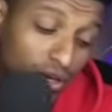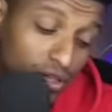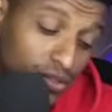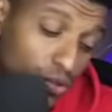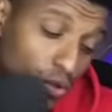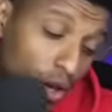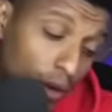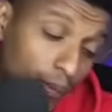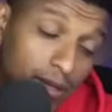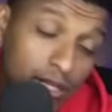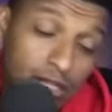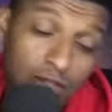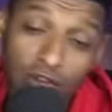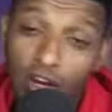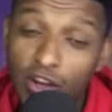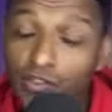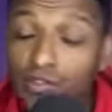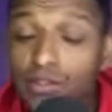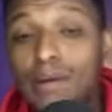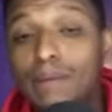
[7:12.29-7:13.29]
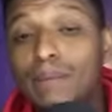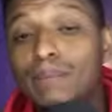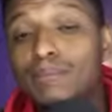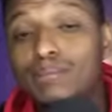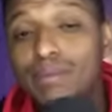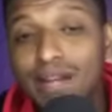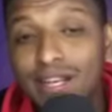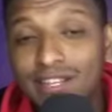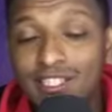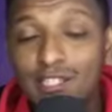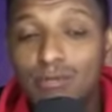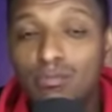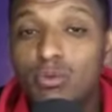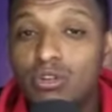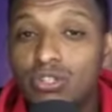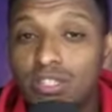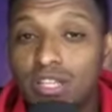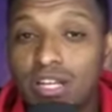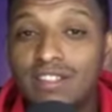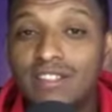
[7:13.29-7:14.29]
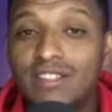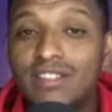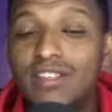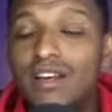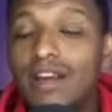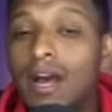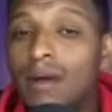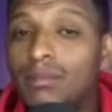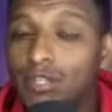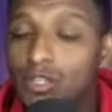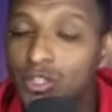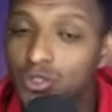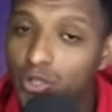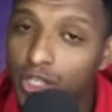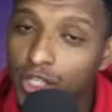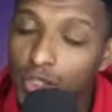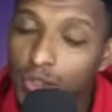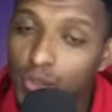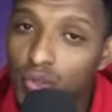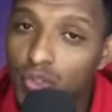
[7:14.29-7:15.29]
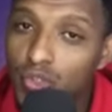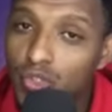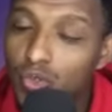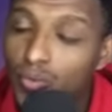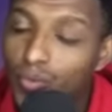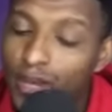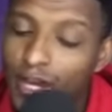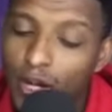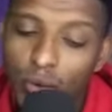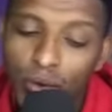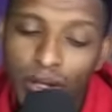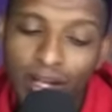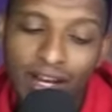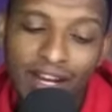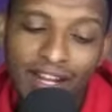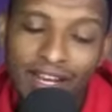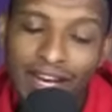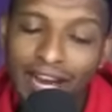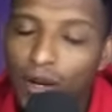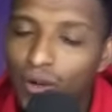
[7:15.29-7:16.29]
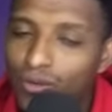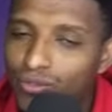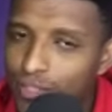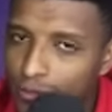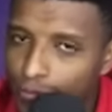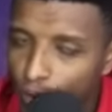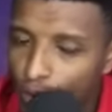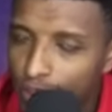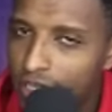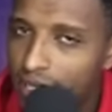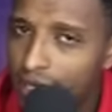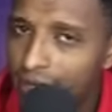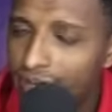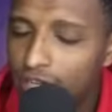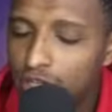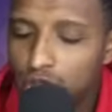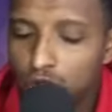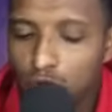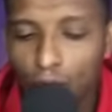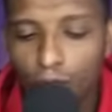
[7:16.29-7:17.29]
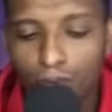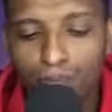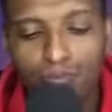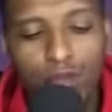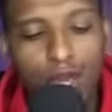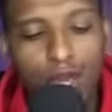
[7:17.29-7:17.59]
ScoreUp is one of the best sports statistics app that you can use to bet on in any kind of sports event. So